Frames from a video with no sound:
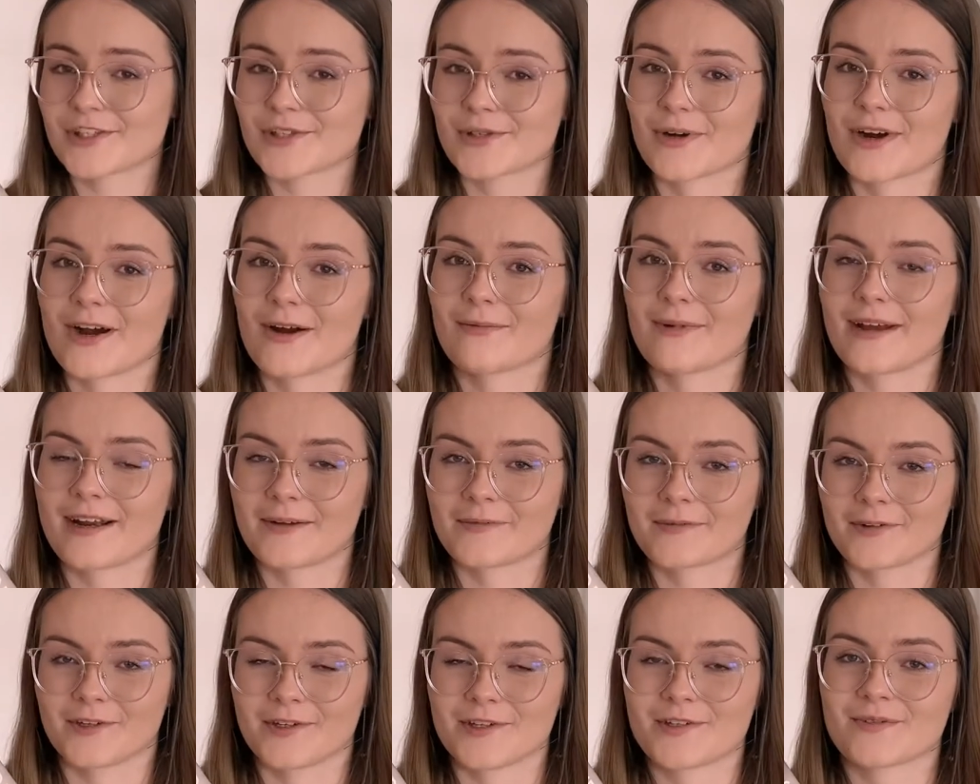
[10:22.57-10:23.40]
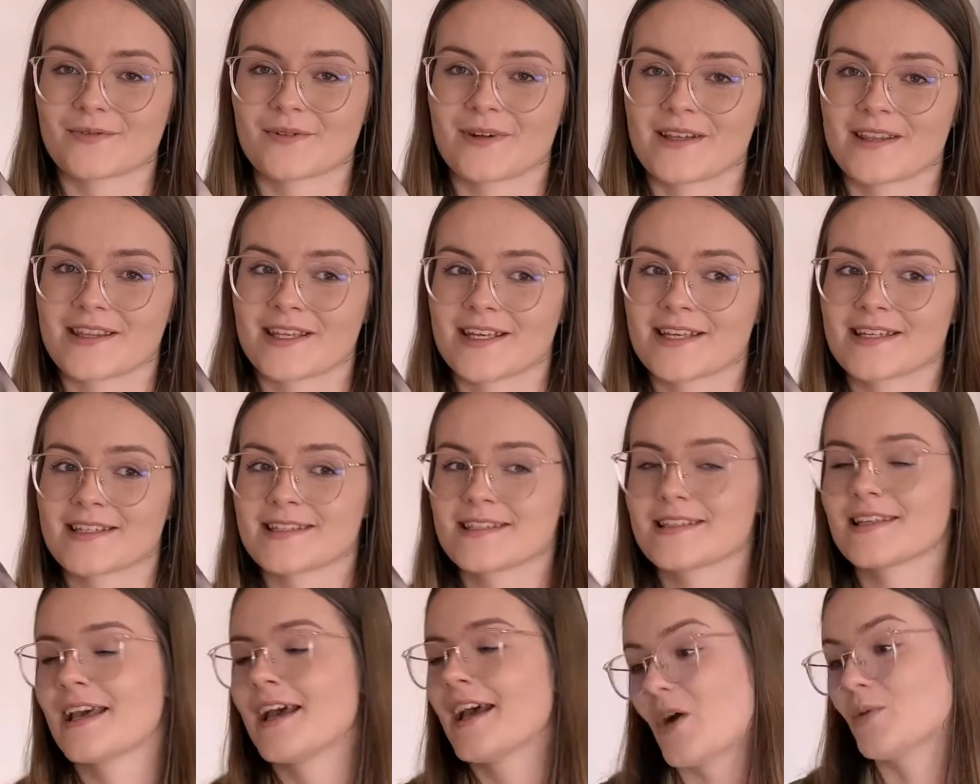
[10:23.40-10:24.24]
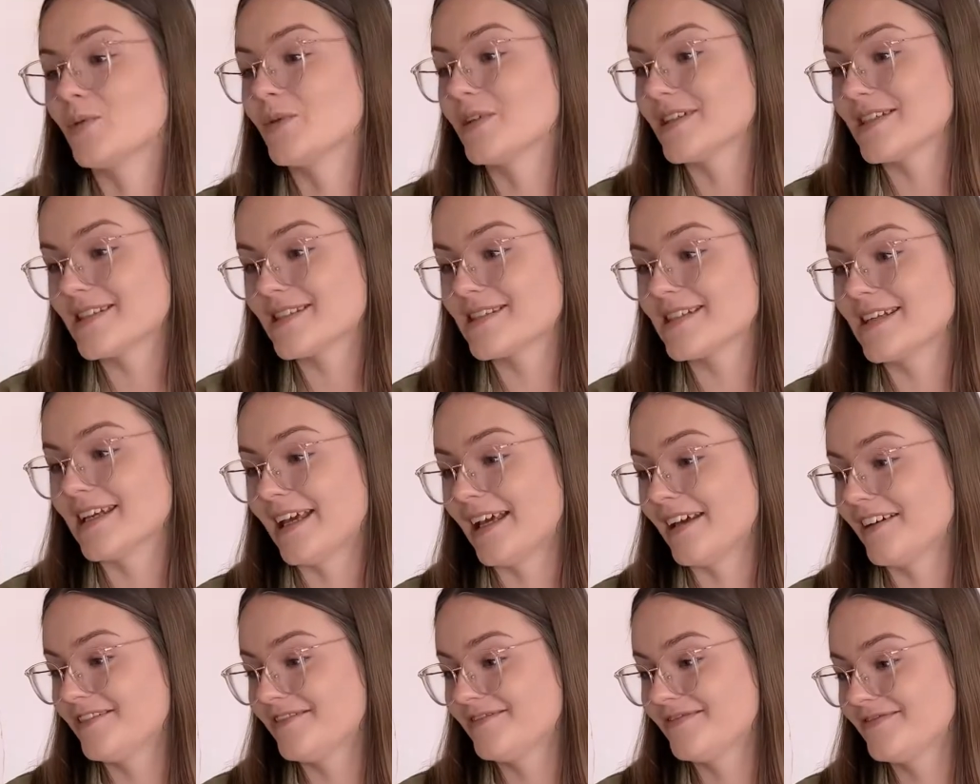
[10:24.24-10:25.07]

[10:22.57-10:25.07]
sure when I'm going to read this. We'll see.